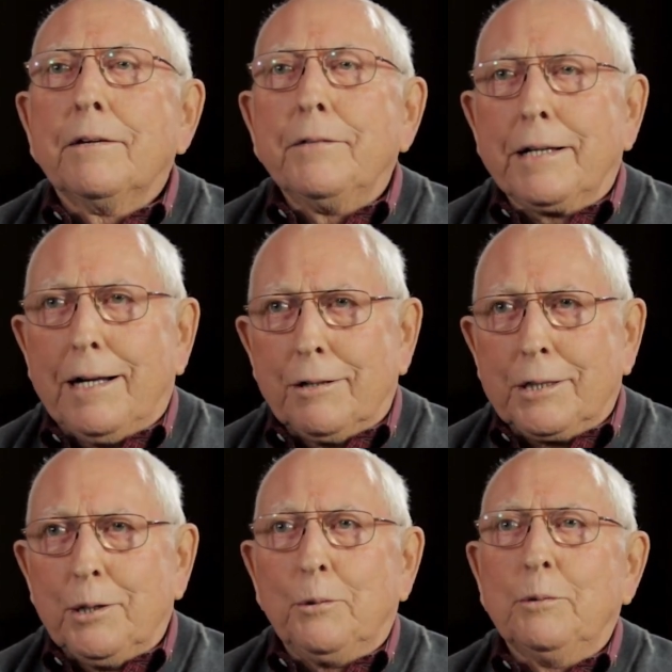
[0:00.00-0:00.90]
then I'll
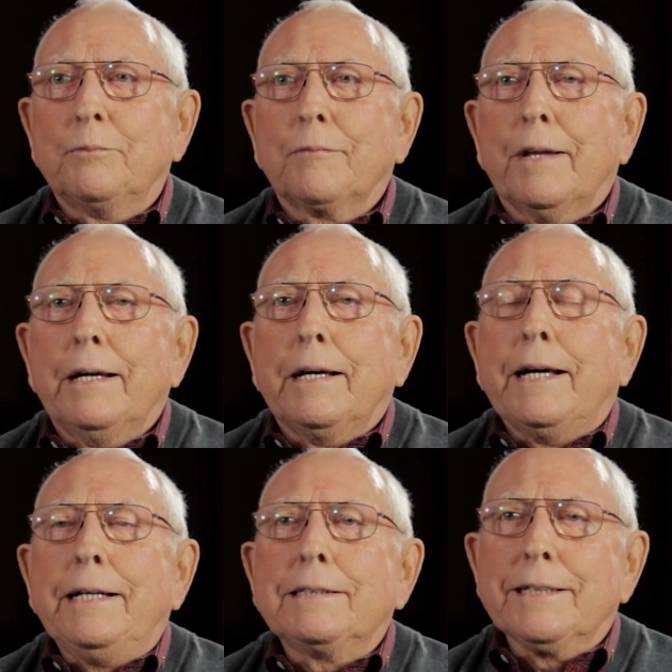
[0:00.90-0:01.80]
go.
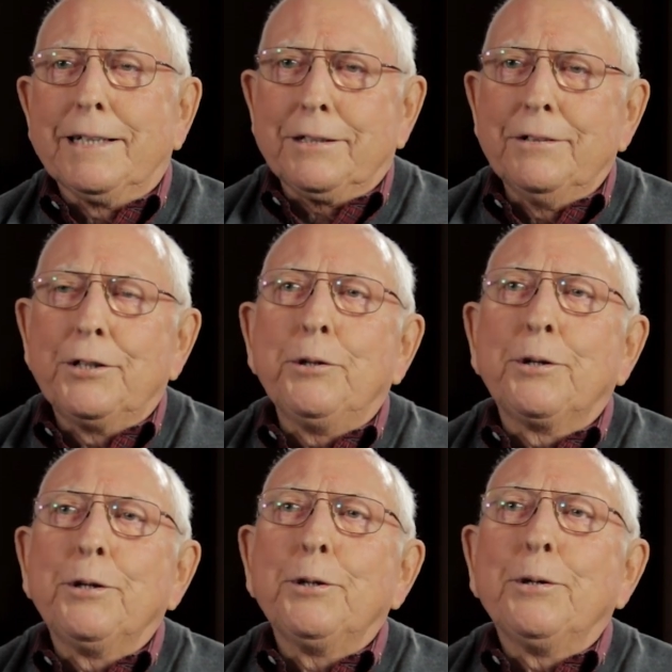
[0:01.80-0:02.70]
He said, you
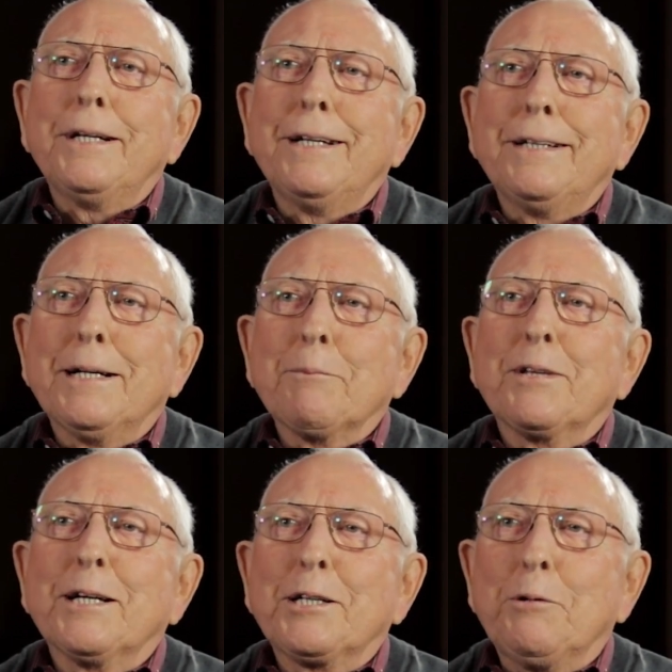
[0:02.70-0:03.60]
can do any damn
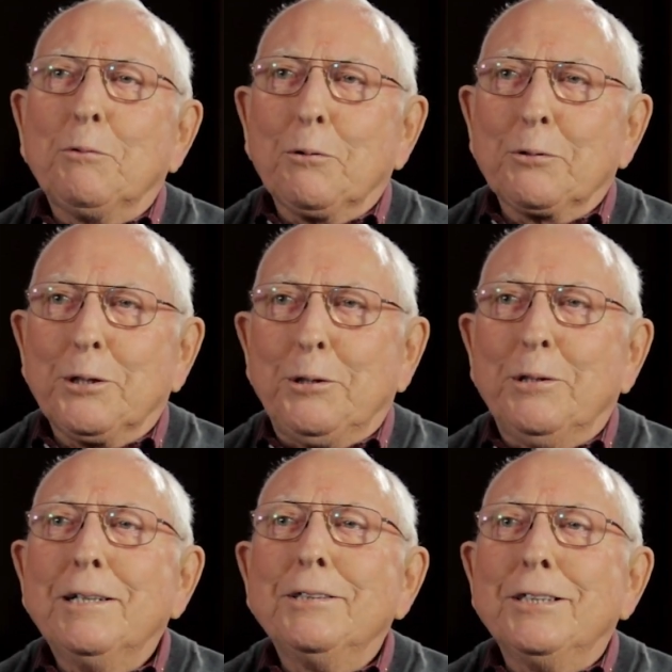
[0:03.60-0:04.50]
thing you want to,
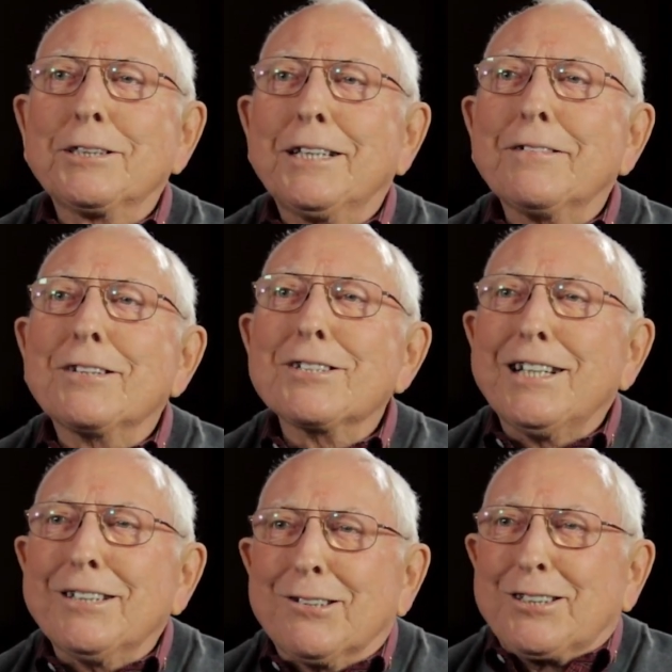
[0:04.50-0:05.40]
just get the
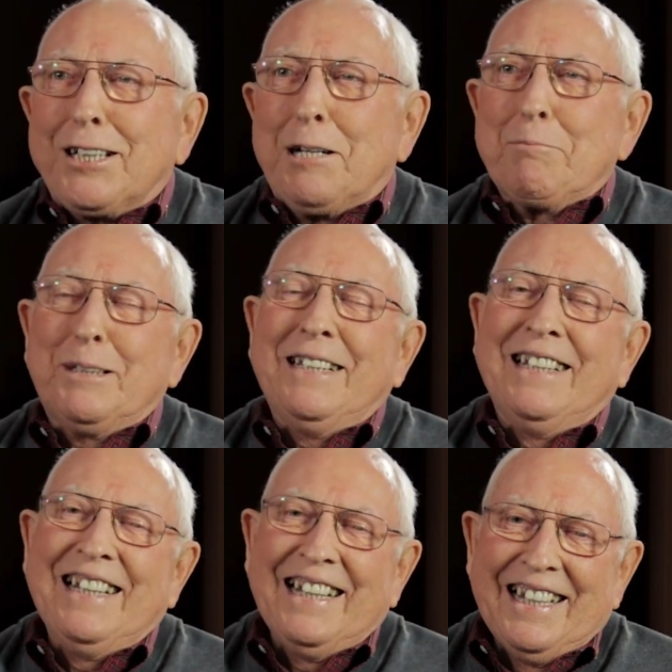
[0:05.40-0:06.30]
sales up.
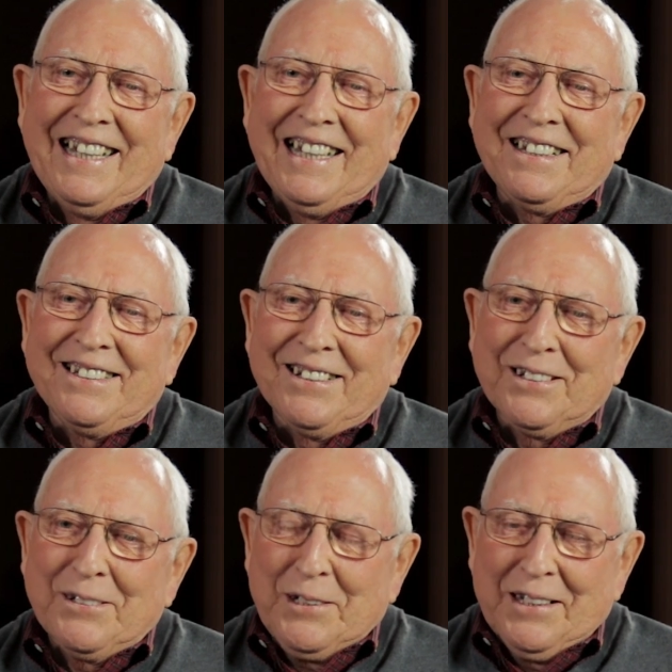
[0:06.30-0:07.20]
And
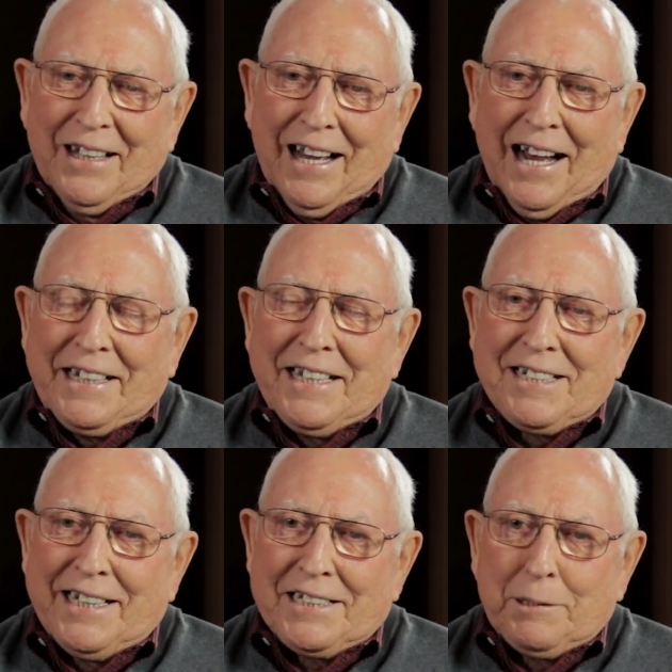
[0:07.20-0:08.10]
I
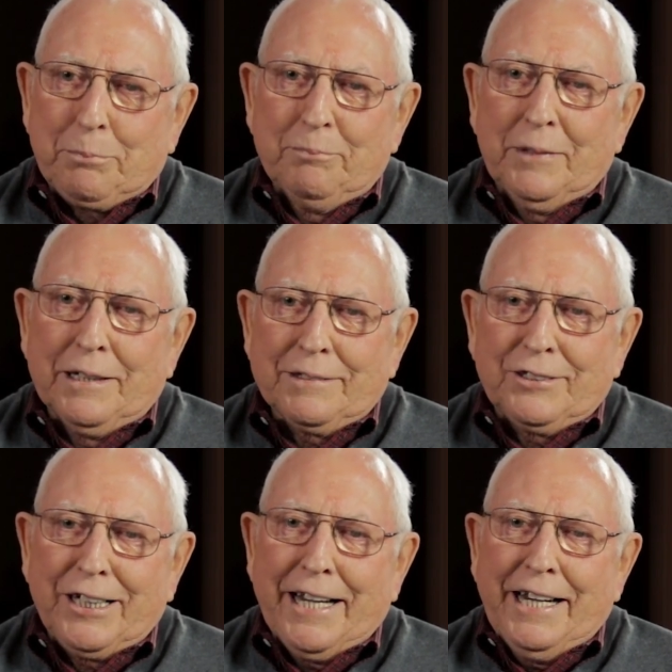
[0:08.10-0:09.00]
guess that's a
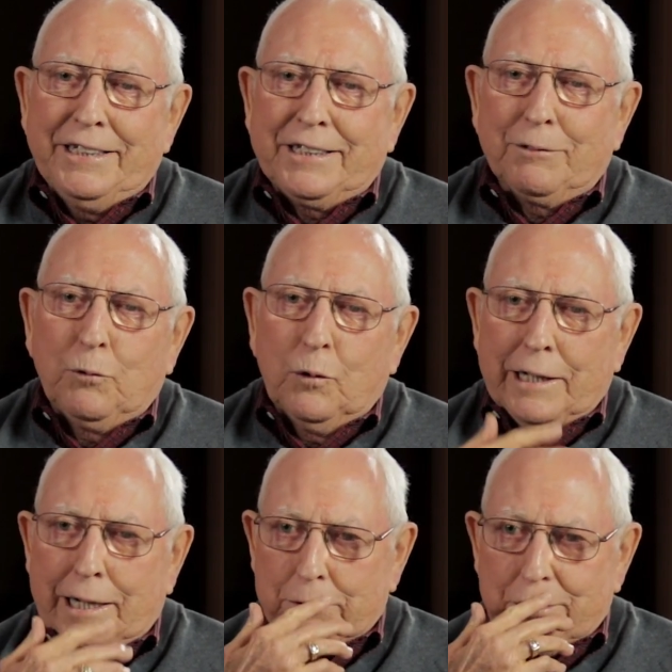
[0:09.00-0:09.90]
change in what
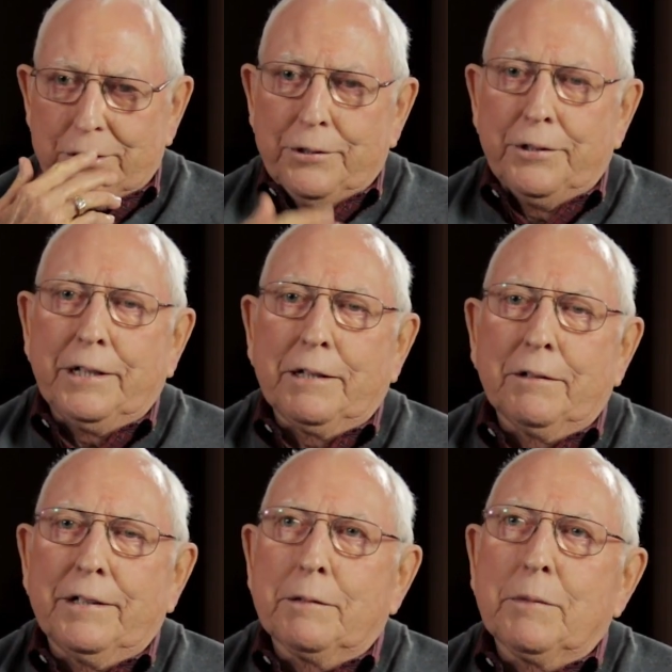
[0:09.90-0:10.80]
I was
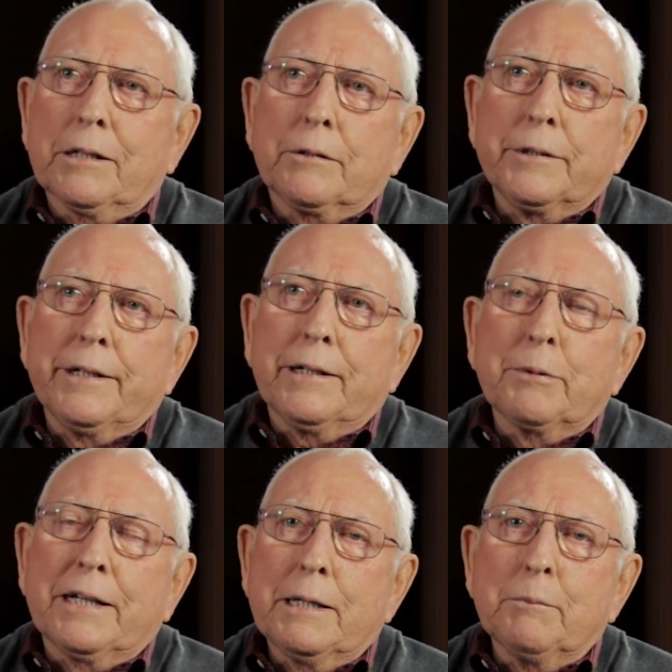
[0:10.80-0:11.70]
doing in my career.
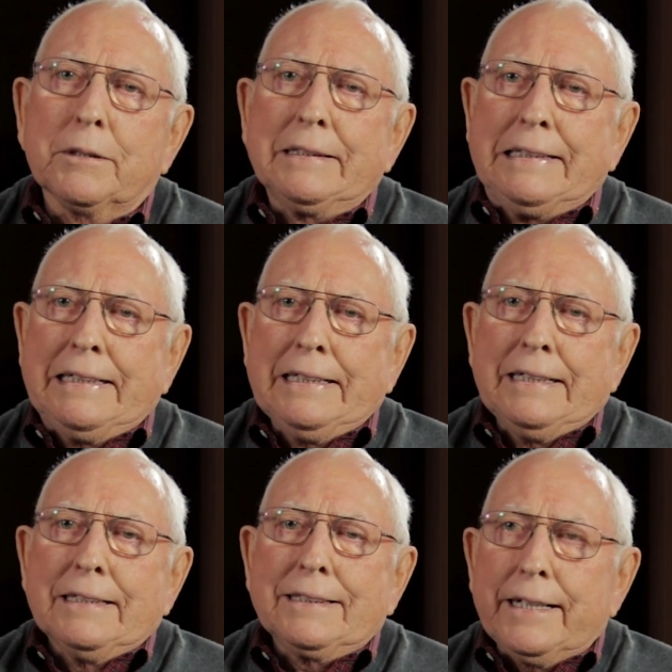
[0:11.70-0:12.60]
I became
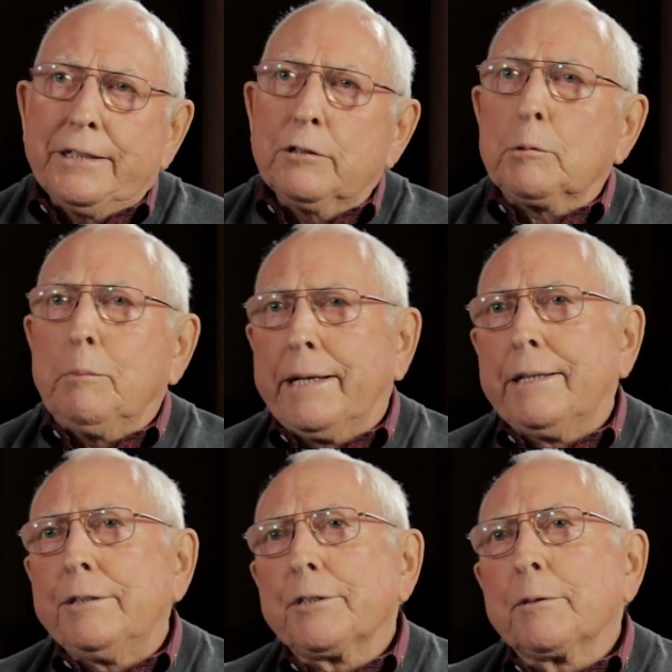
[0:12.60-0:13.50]
a sales
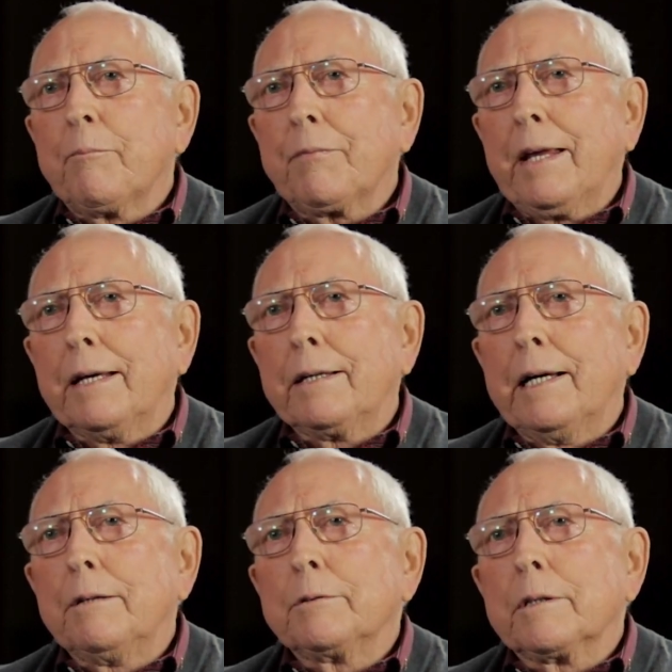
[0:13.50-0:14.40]
manager, and
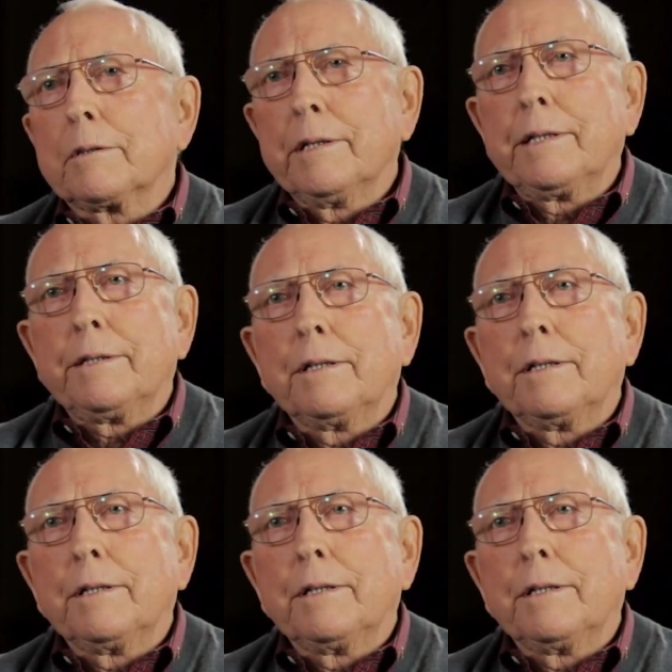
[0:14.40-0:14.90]
that was a great